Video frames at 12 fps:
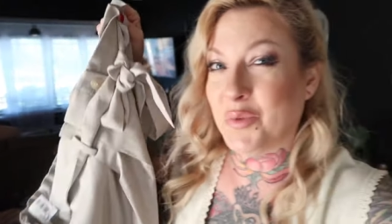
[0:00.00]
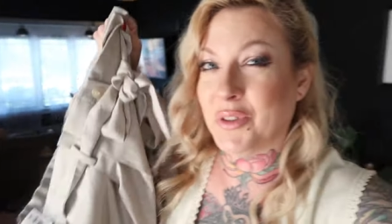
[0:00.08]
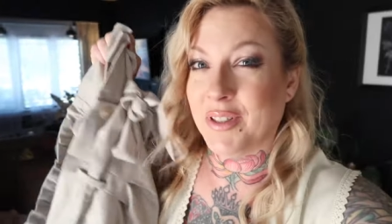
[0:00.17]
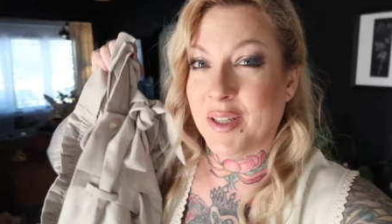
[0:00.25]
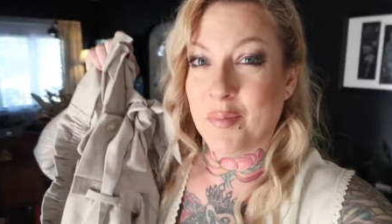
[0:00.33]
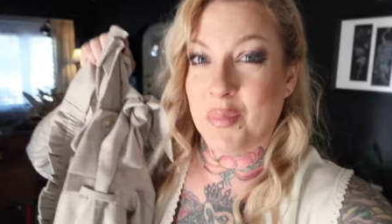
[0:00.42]

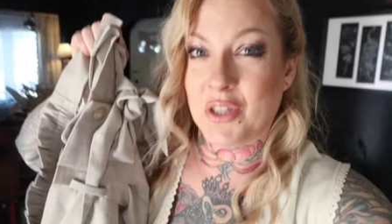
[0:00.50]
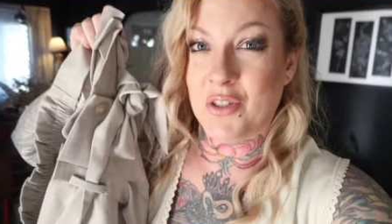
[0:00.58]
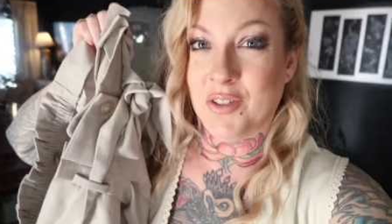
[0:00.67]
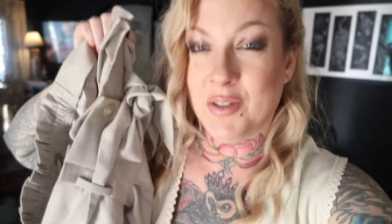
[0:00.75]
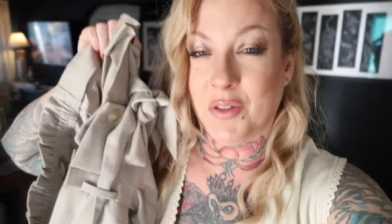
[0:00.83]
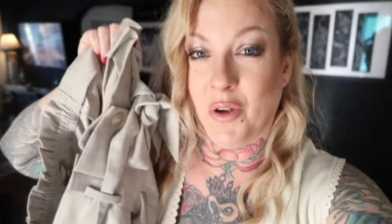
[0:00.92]
really
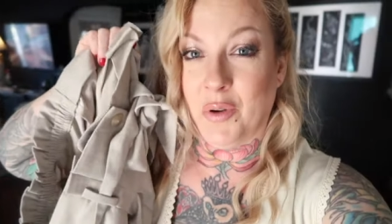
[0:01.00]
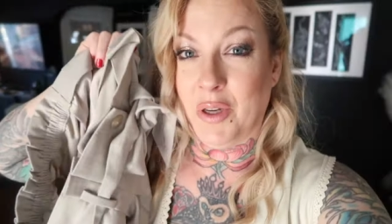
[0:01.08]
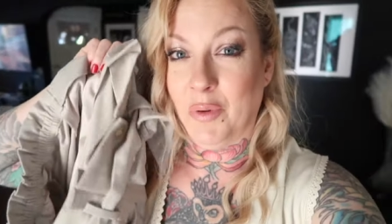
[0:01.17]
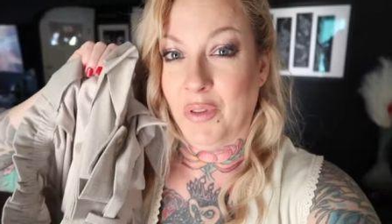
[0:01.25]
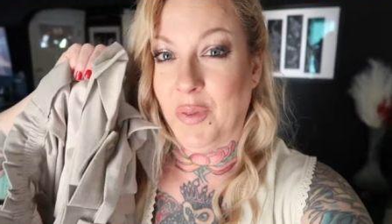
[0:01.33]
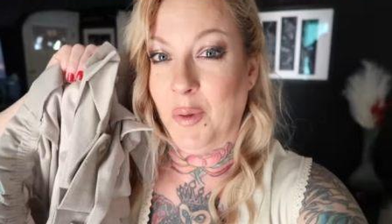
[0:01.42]
ambitious going
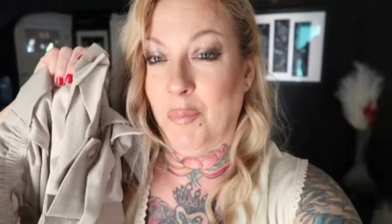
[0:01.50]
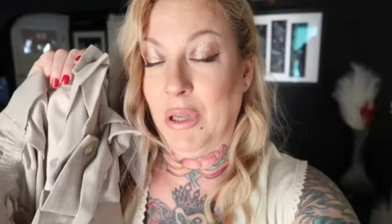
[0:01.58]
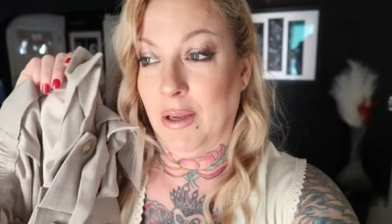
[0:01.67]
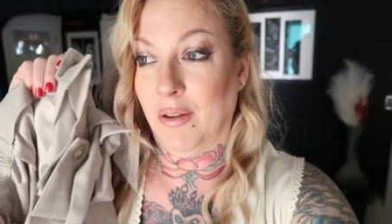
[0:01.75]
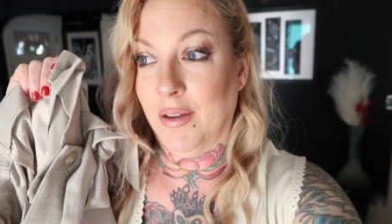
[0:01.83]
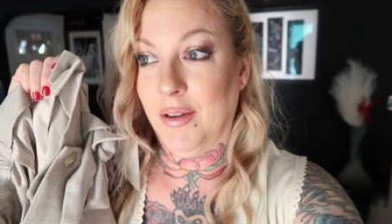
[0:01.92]
with the
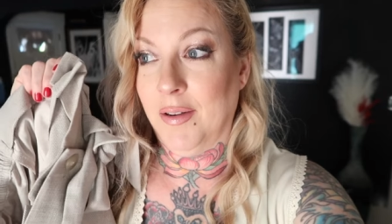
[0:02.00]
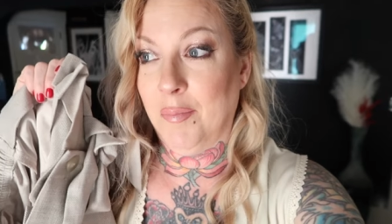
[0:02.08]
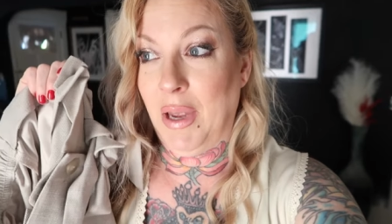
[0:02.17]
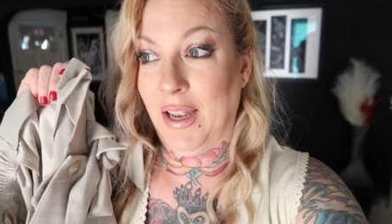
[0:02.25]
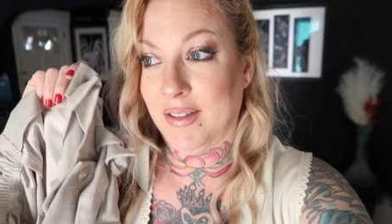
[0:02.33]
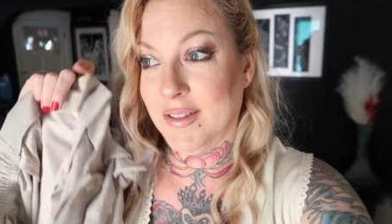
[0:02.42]
big
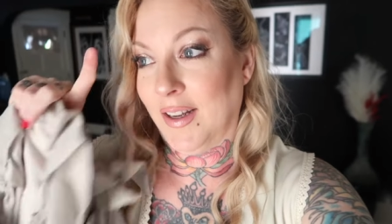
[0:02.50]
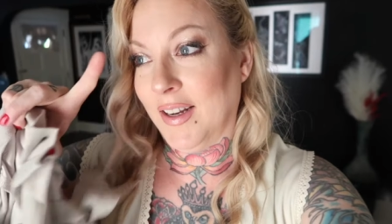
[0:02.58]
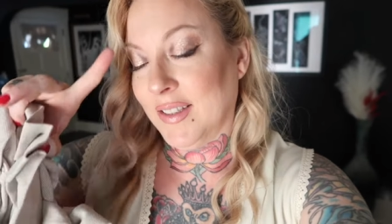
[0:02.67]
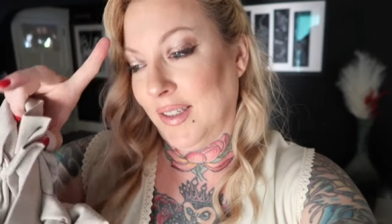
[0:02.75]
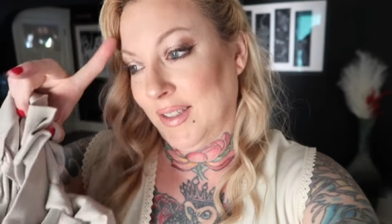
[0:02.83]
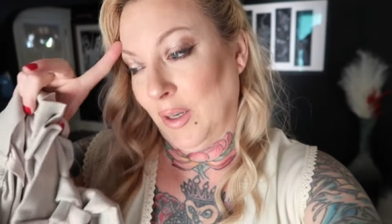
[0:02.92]
pant
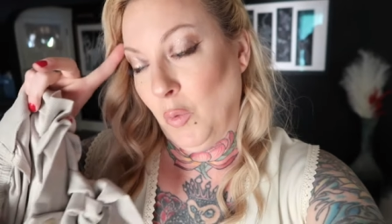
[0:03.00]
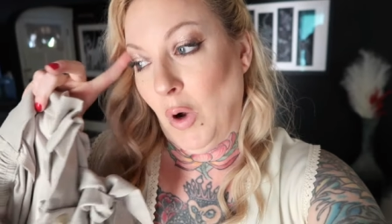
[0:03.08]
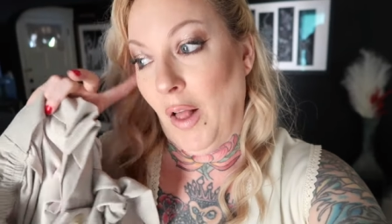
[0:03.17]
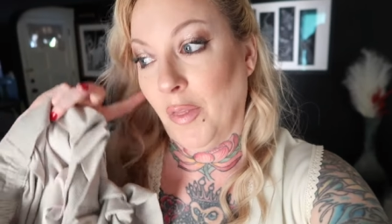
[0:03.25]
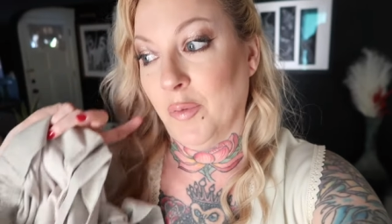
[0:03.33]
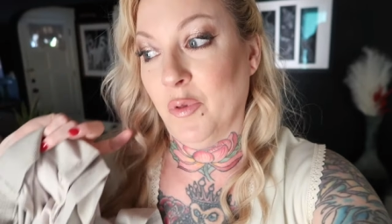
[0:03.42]
size because I
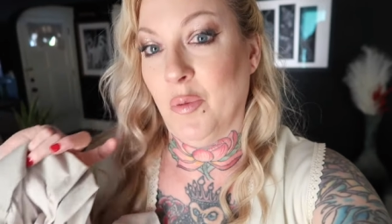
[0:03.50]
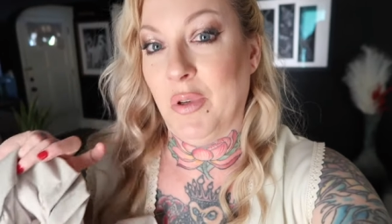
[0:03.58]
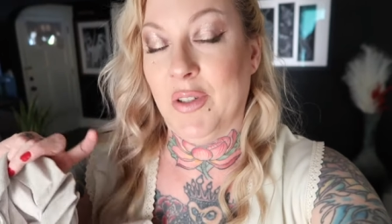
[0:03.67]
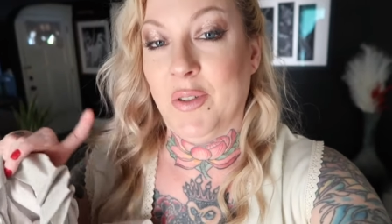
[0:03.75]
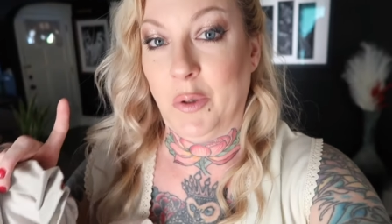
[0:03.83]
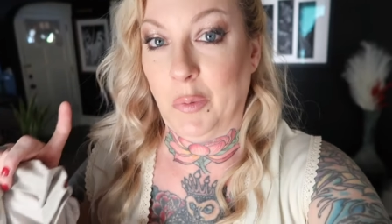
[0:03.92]
want them to be
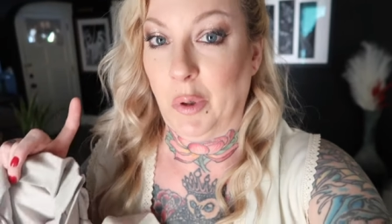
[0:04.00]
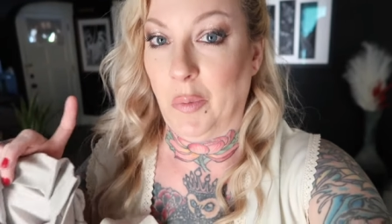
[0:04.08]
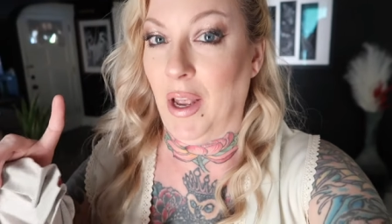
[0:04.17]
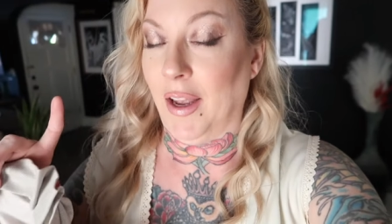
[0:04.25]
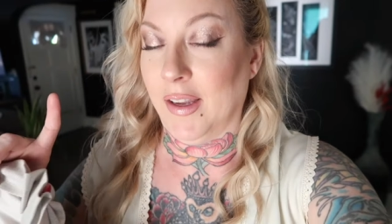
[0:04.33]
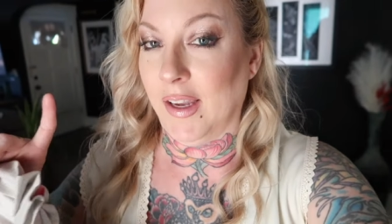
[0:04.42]
super
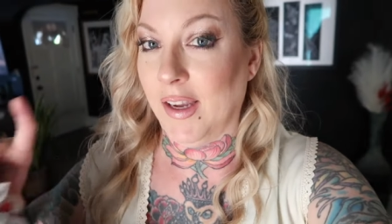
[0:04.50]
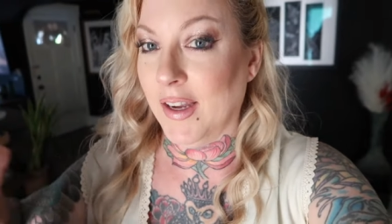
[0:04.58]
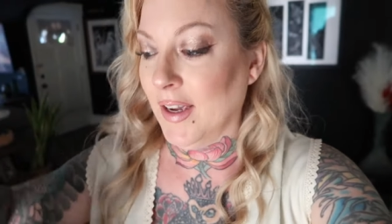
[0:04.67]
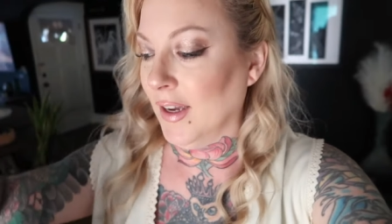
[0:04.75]
baggy.